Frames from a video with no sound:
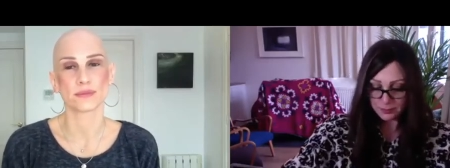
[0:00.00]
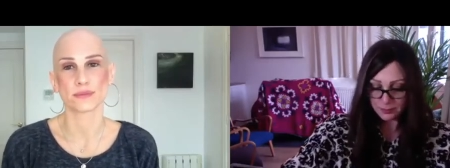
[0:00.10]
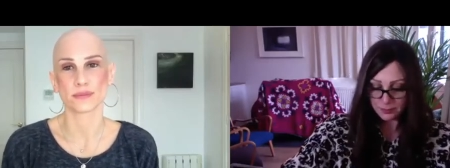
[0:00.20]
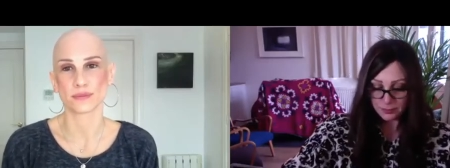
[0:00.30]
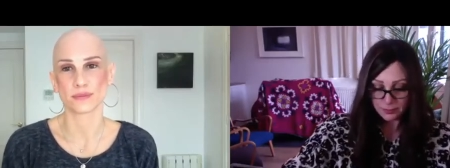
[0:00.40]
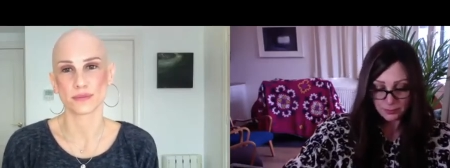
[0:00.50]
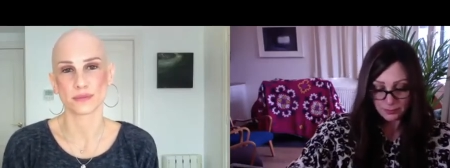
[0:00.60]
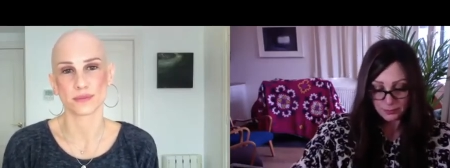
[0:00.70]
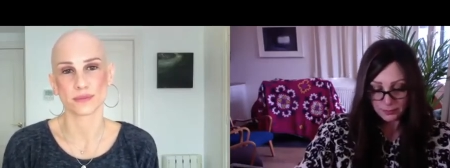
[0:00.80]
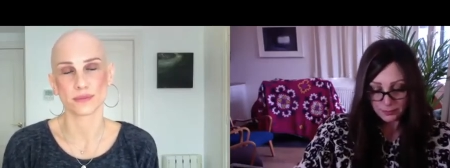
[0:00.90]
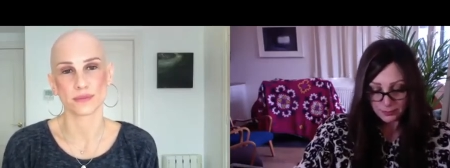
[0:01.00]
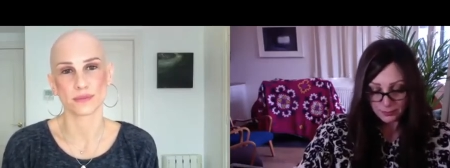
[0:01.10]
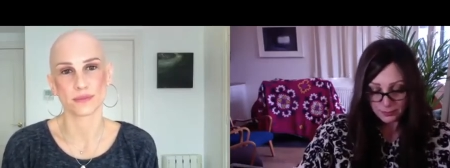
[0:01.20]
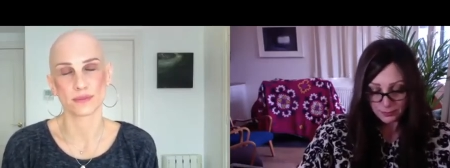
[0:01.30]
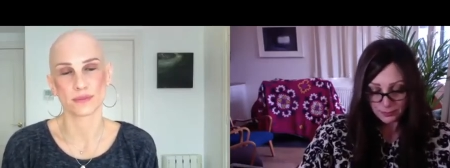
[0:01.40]

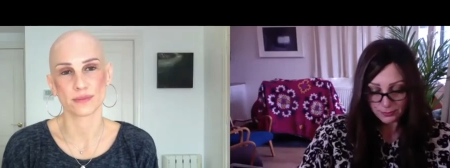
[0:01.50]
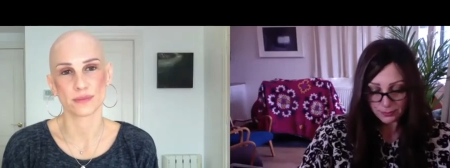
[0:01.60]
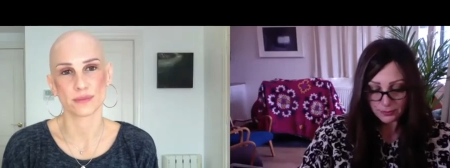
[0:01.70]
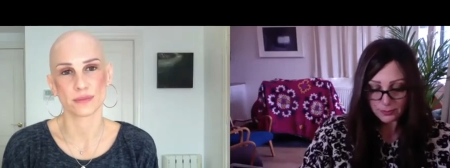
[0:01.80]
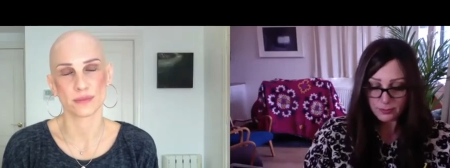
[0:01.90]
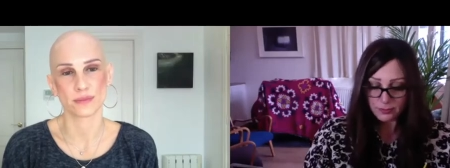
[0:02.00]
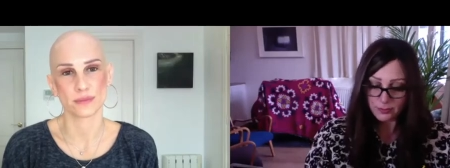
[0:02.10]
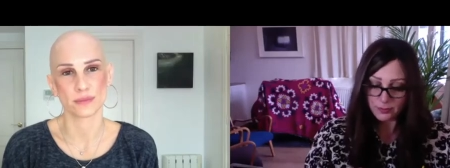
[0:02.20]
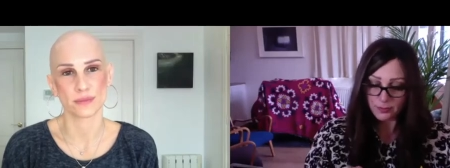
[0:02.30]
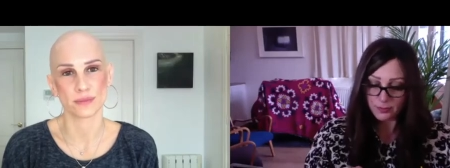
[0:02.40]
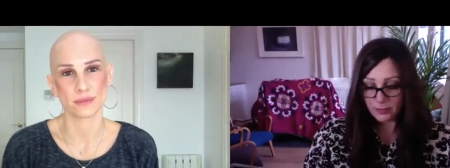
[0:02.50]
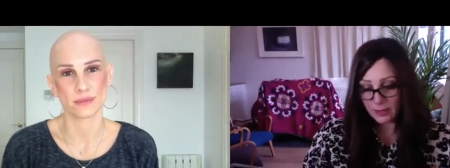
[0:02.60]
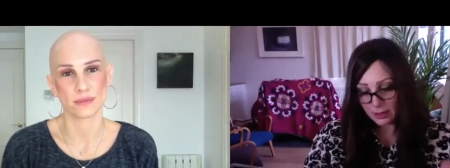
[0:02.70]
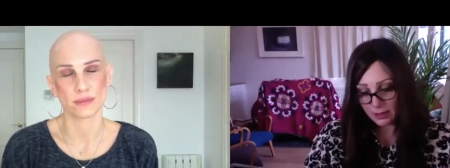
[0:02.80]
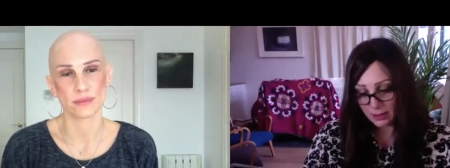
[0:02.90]

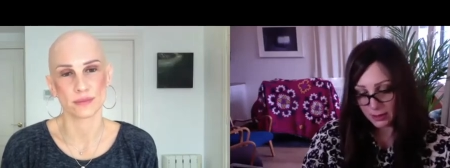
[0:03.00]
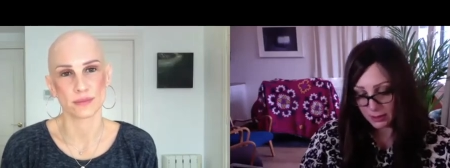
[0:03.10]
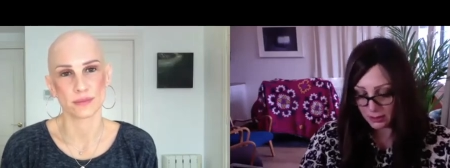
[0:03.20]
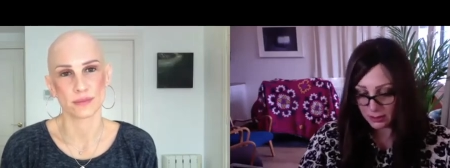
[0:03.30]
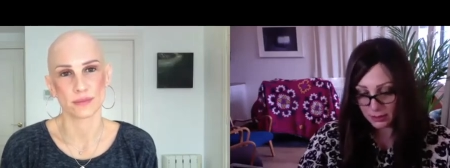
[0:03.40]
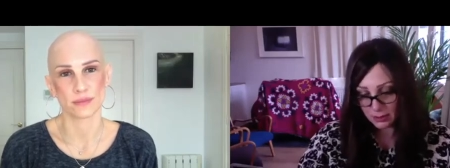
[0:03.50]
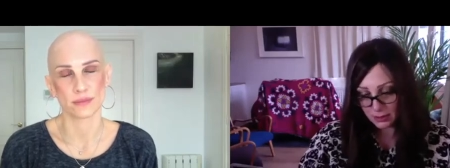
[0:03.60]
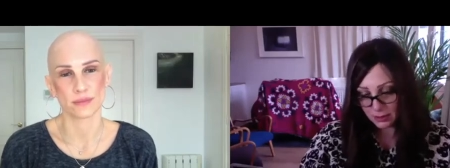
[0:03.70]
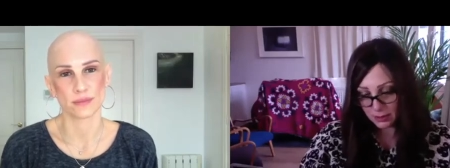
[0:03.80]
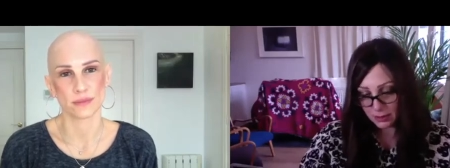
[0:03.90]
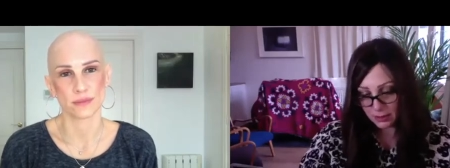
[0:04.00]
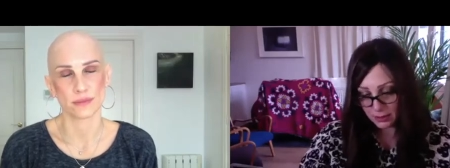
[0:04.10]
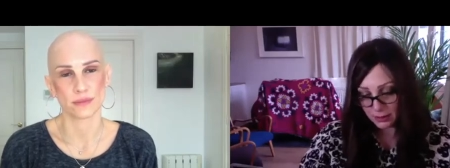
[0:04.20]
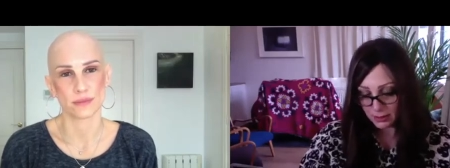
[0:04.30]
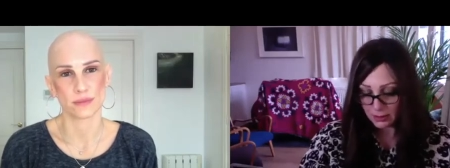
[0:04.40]

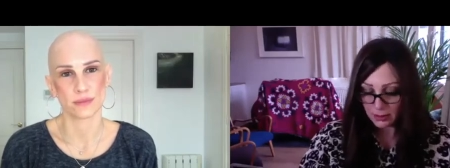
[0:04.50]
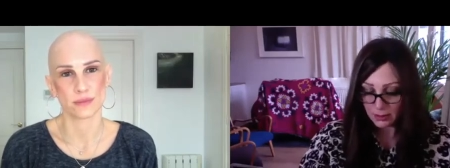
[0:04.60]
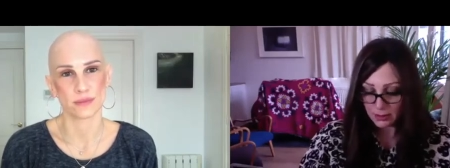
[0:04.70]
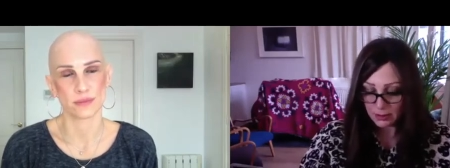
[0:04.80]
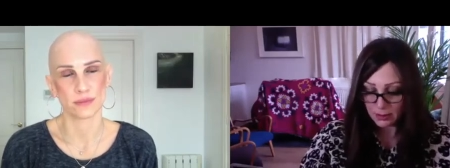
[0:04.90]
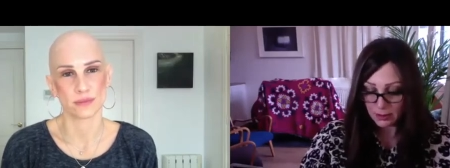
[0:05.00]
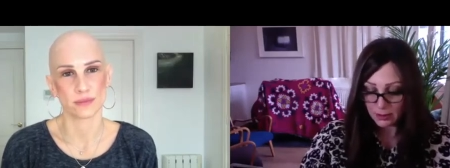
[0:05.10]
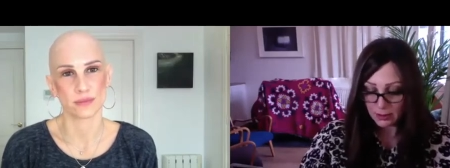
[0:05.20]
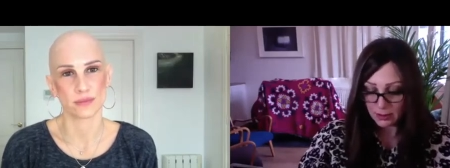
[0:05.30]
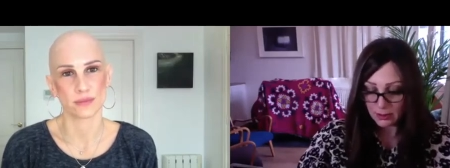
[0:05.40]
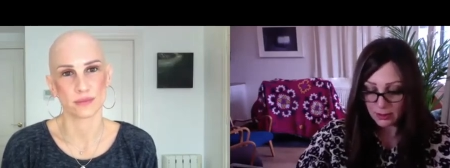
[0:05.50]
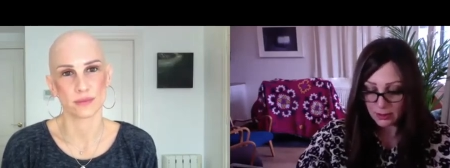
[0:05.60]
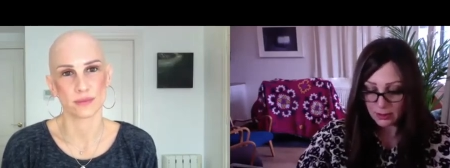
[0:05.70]
Nothing is said.